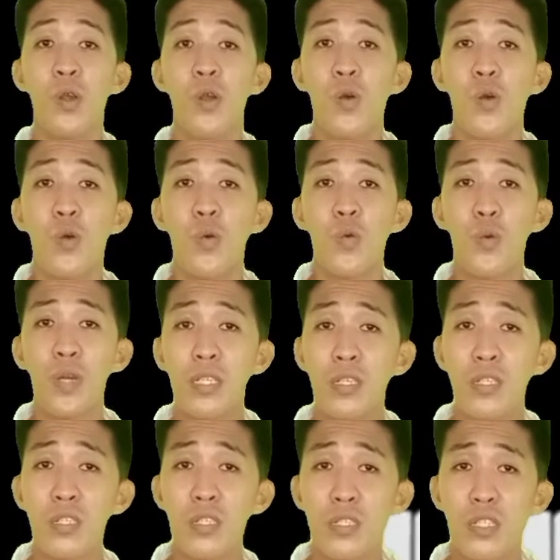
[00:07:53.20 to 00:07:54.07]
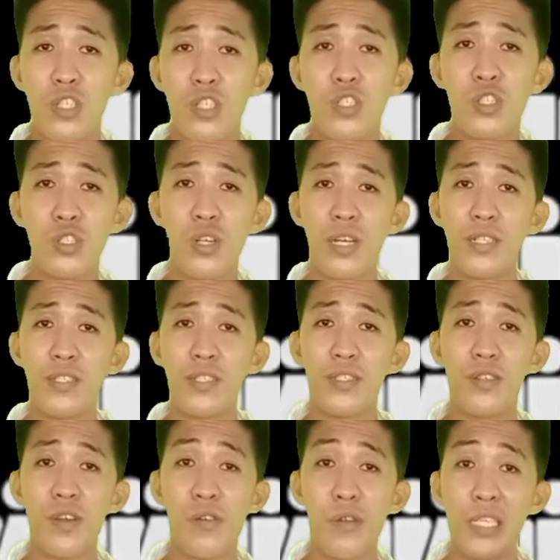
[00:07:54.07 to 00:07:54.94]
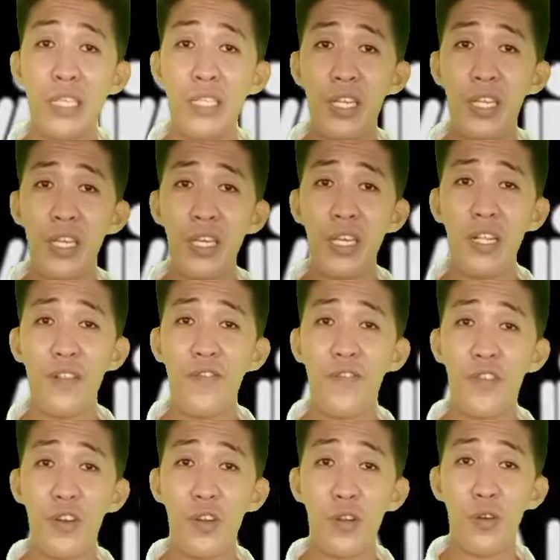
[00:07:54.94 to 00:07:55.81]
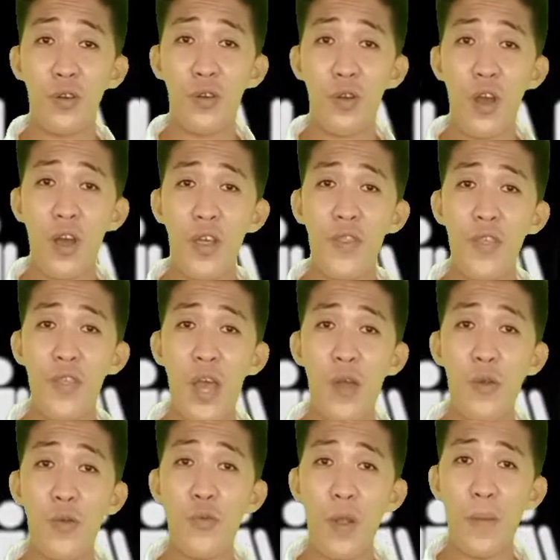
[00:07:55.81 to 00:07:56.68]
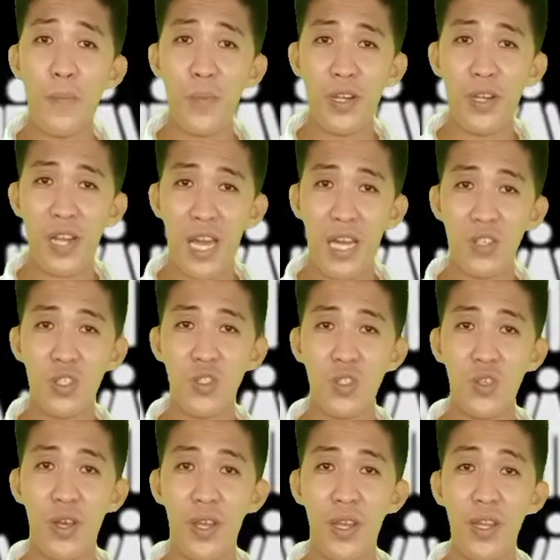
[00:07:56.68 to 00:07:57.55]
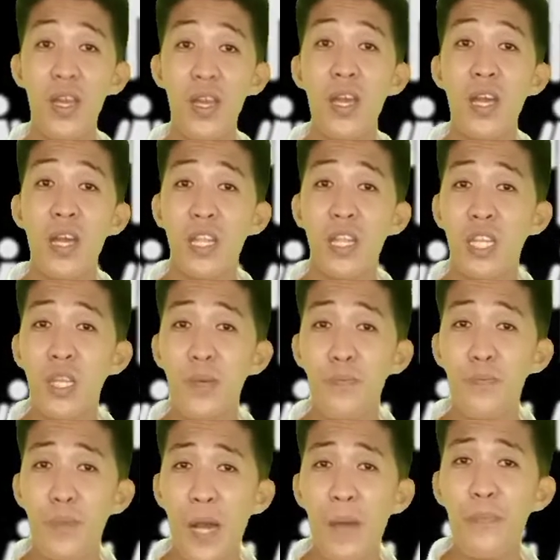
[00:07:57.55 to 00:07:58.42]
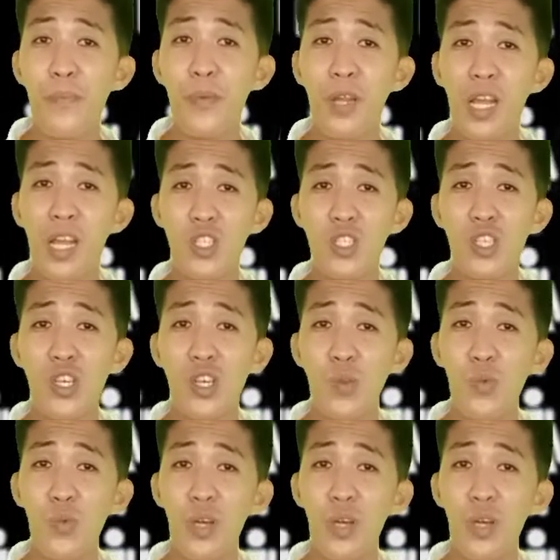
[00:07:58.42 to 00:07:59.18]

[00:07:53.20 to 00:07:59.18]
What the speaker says: When conditions are ideal for growth and reproduction, the population will